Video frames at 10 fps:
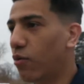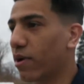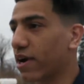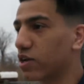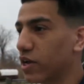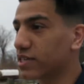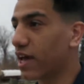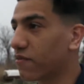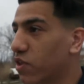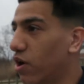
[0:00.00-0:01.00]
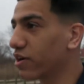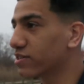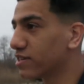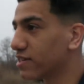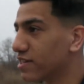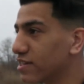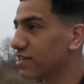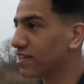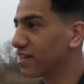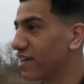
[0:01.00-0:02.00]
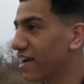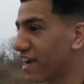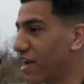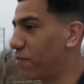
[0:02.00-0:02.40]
Oh my God, you guys have dogs? Can